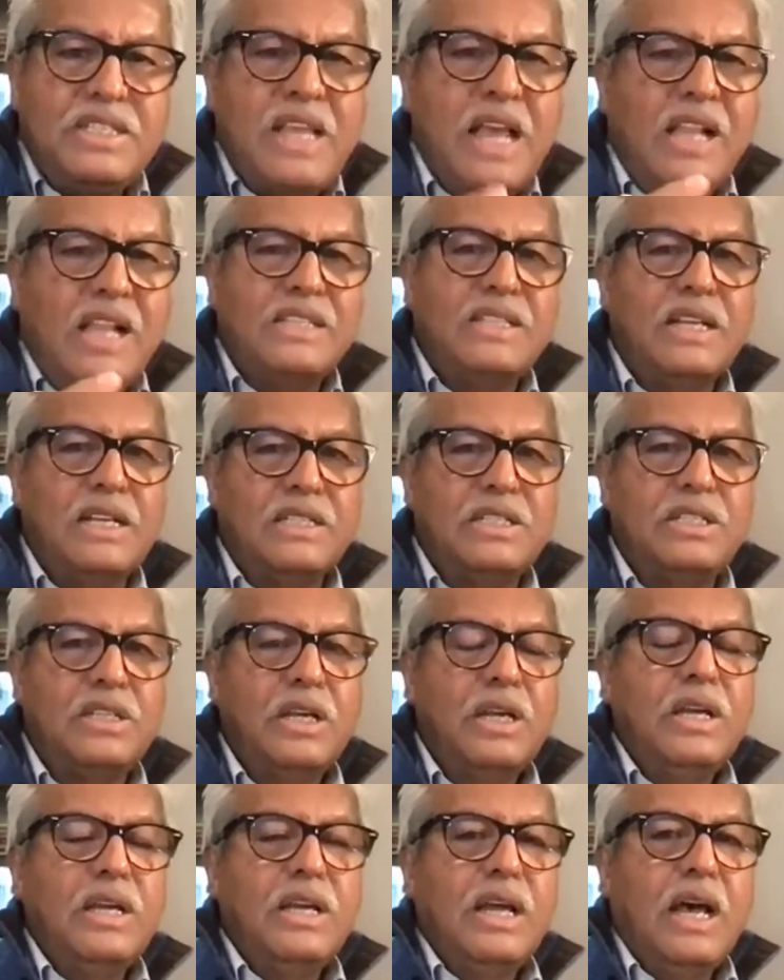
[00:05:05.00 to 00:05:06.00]
tells
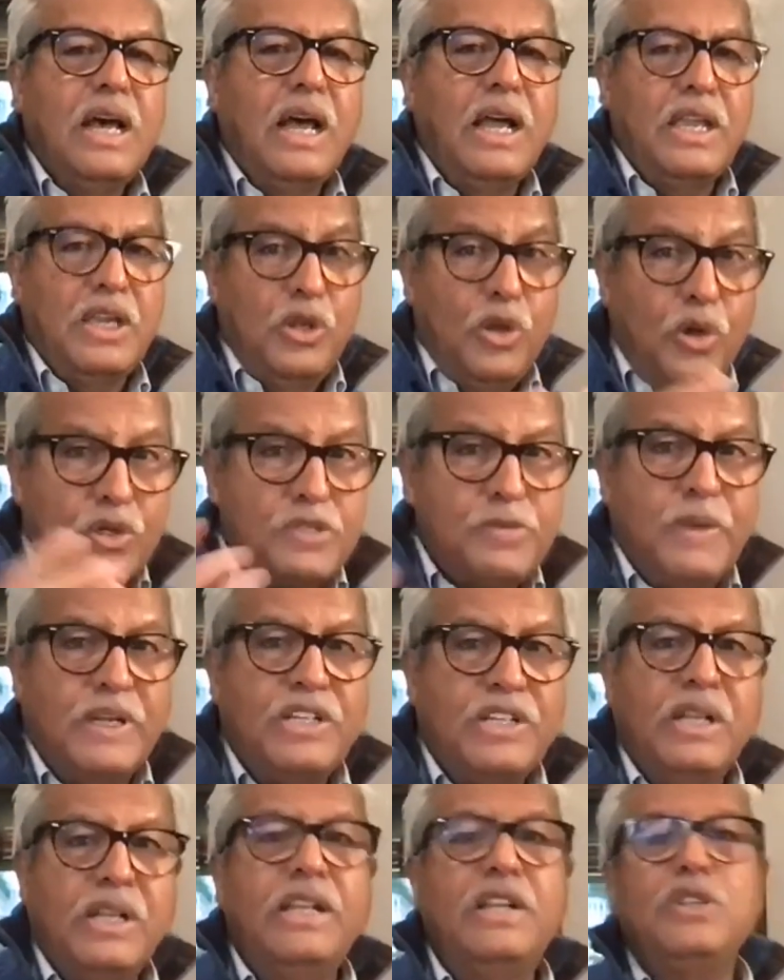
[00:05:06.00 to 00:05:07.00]
us,
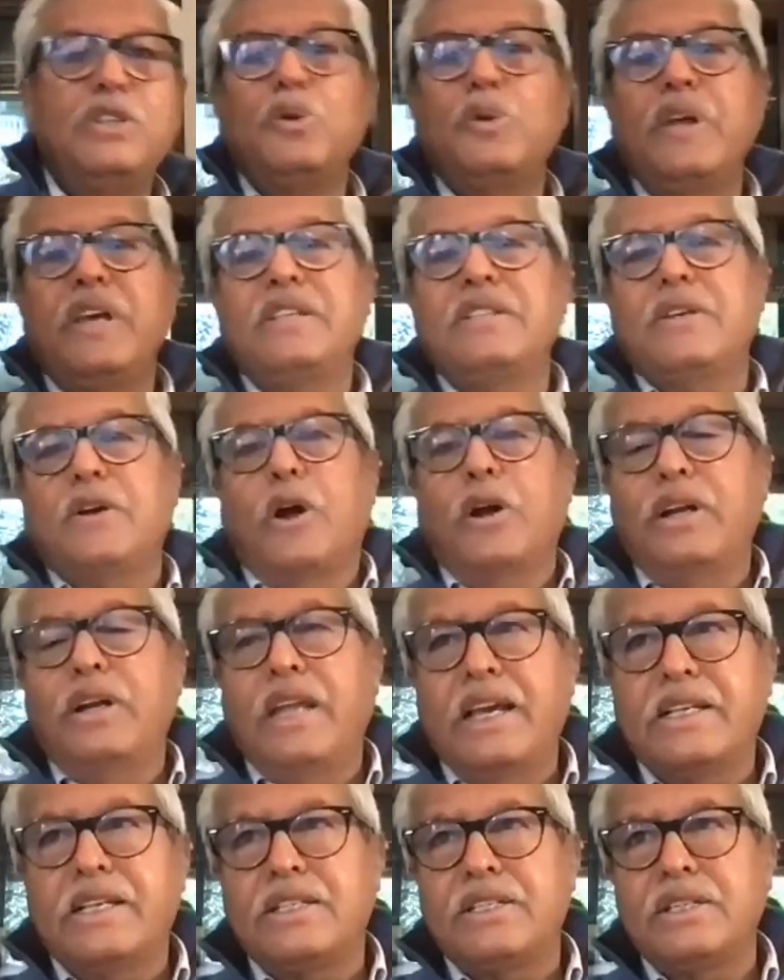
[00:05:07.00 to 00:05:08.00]
especially in today's
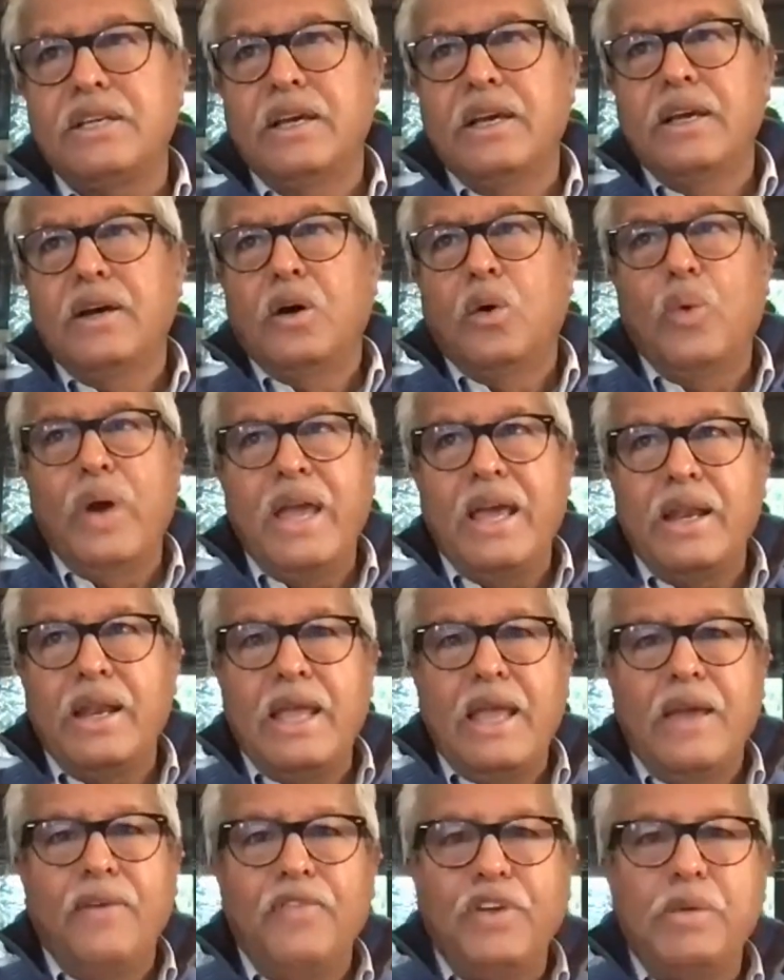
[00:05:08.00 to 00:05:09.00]
context, where
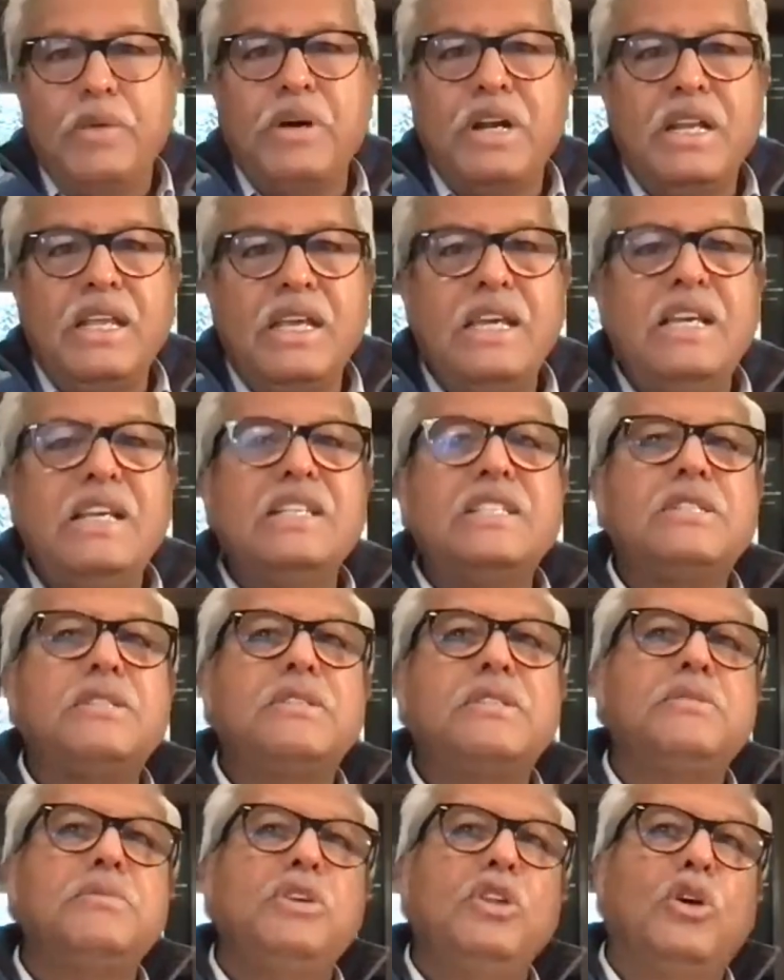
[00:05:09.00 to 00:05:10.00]
everybody
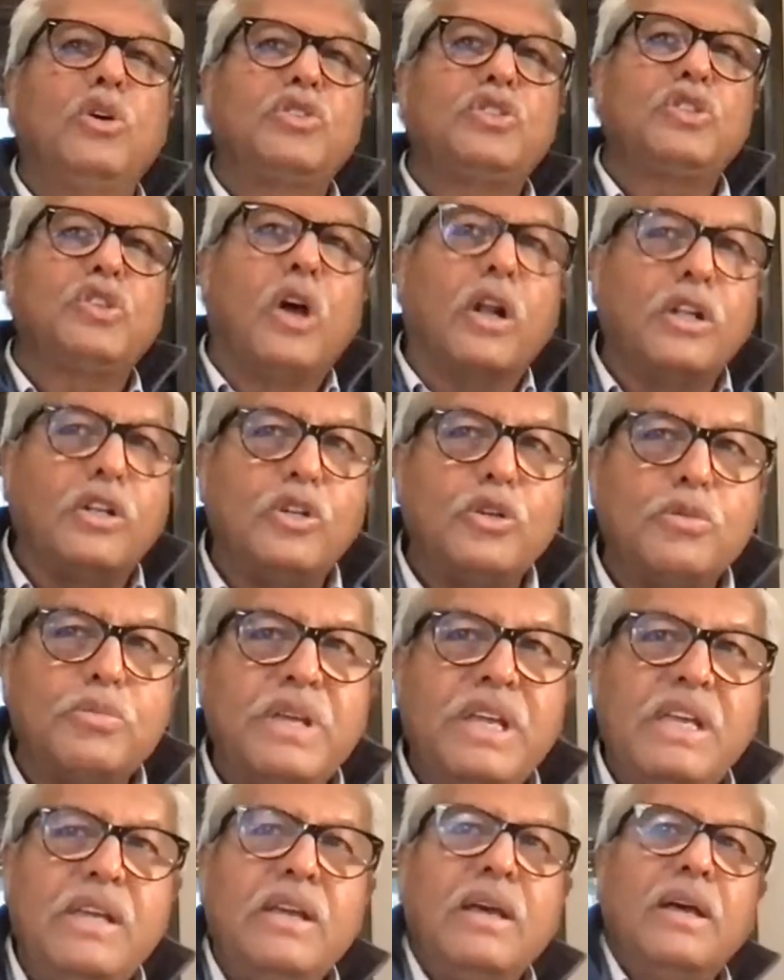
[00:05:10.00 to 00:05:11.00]
is, sought to
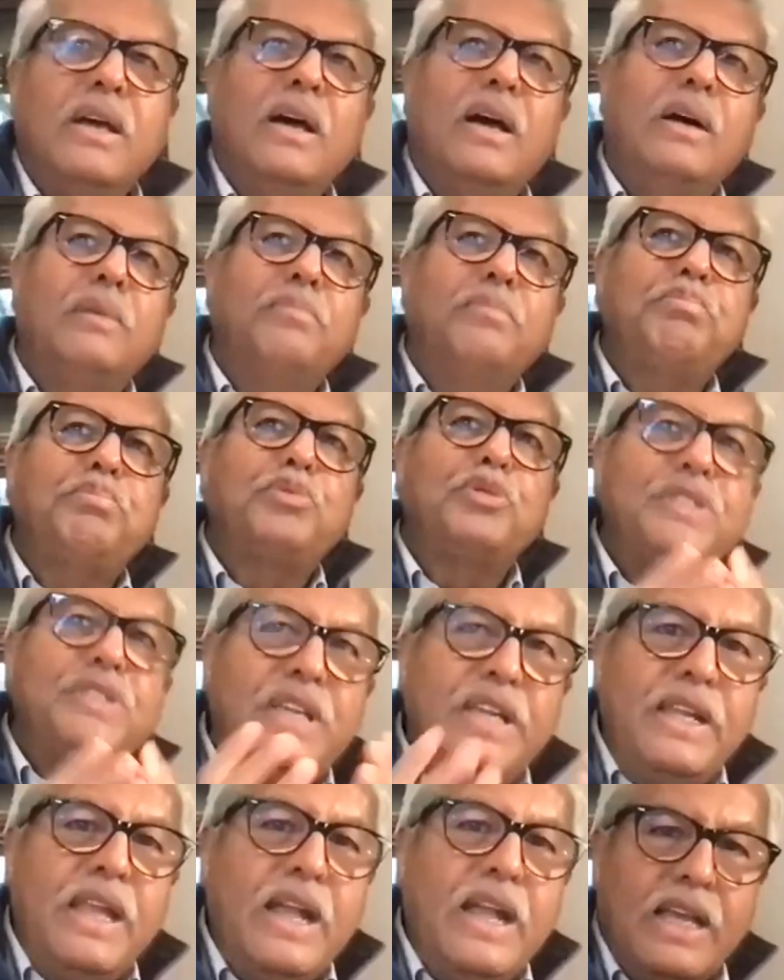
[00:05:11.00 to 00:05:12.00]
be
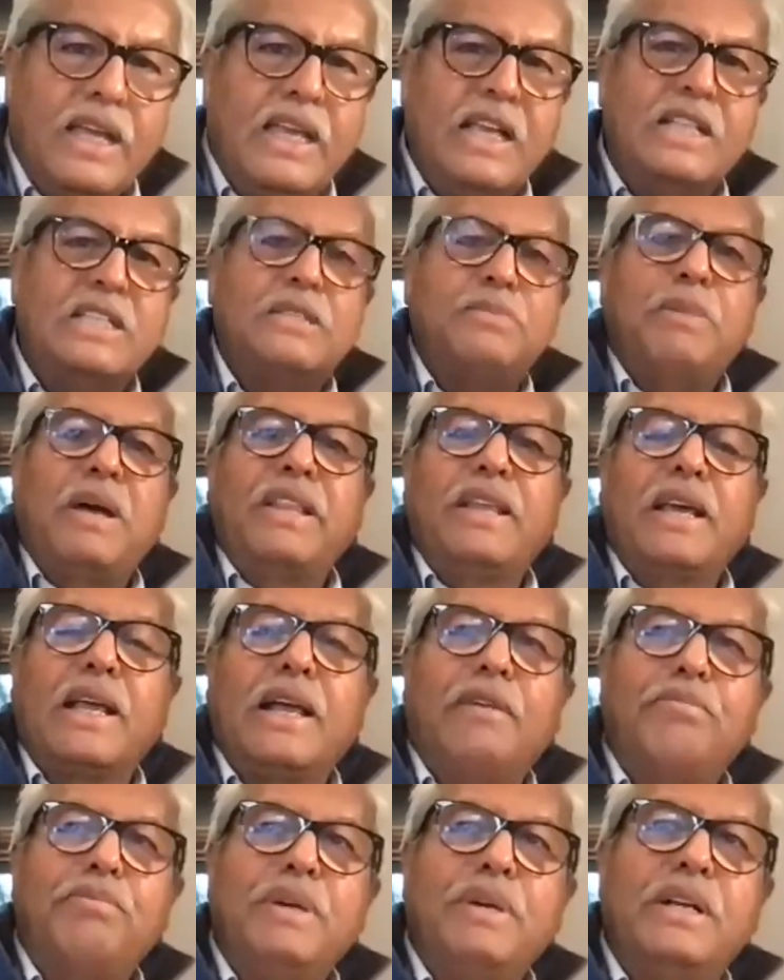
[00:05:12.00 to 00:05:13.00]
proceeded against by the
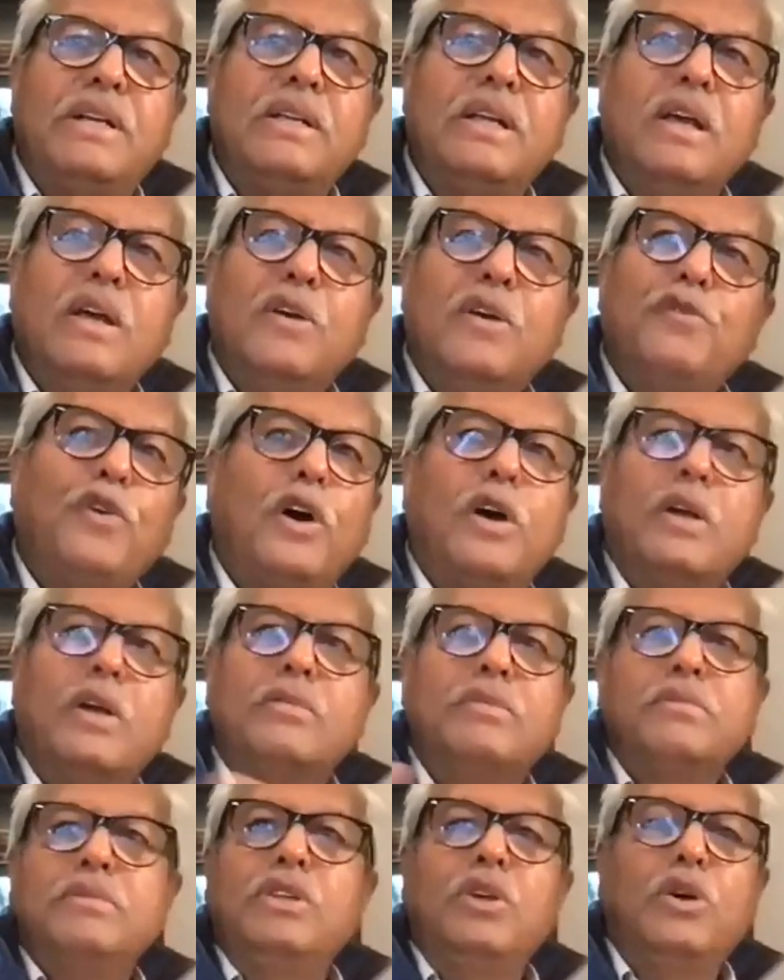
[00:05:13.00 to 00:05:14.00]
government
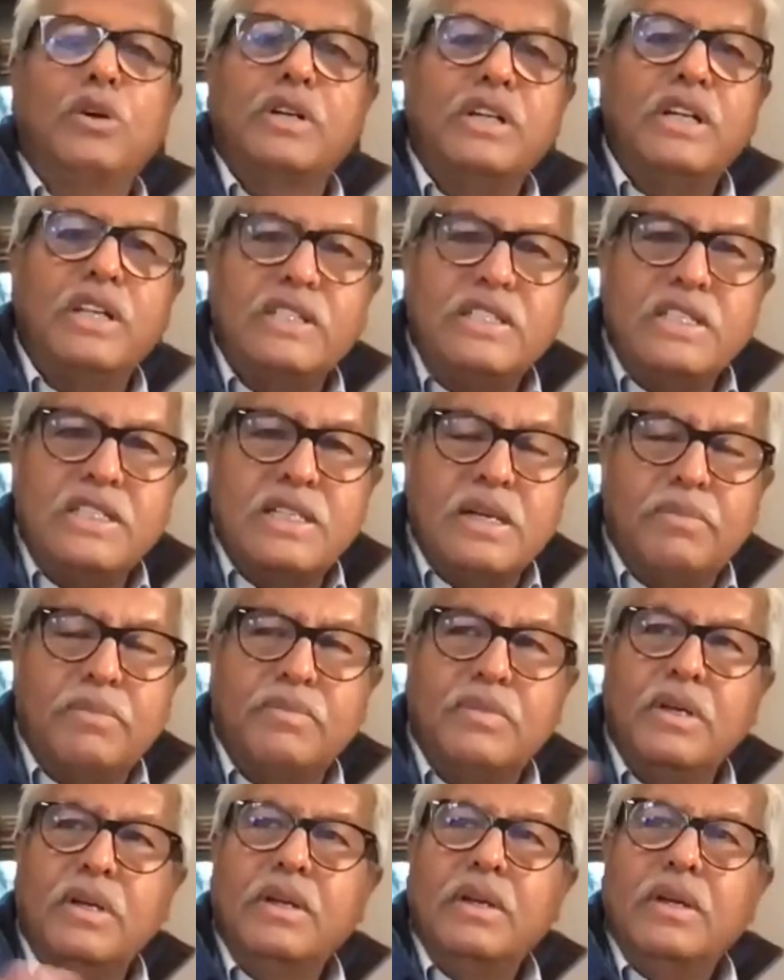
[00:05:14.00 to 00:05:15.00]
for,
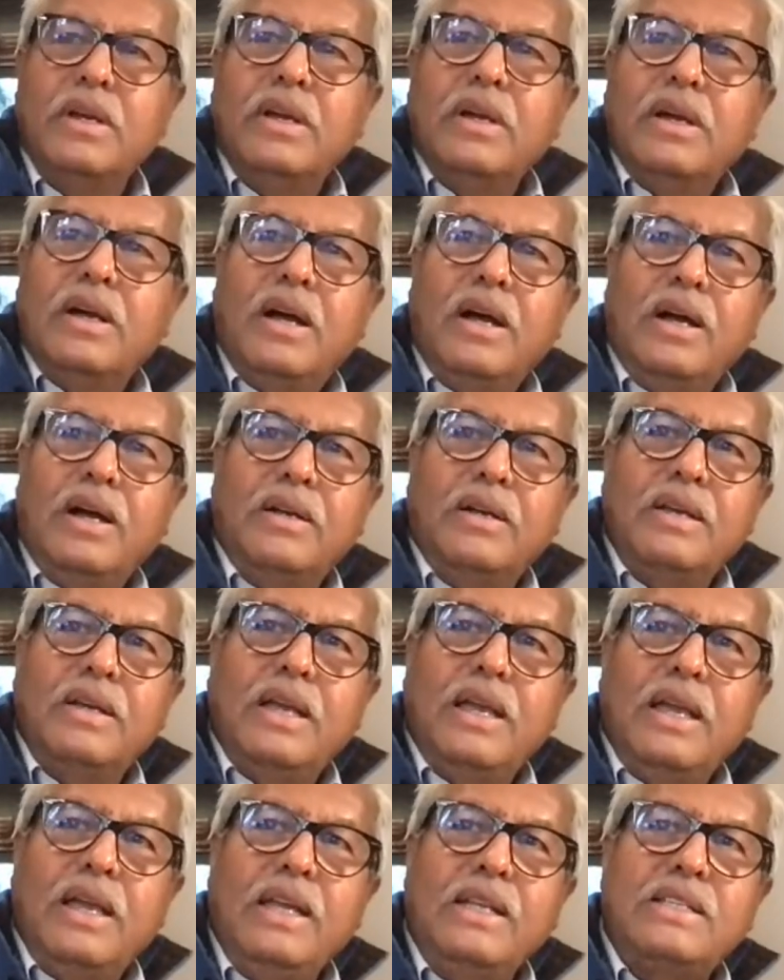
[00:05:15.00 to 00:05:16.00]
criticism.
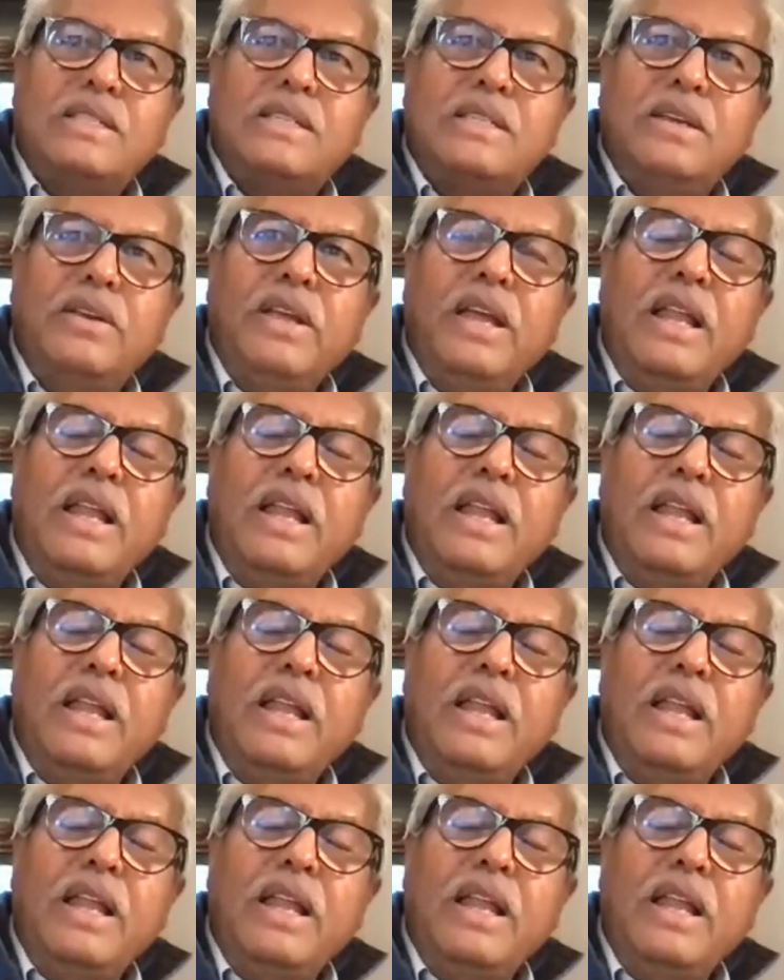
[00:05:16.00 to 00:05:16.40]
It's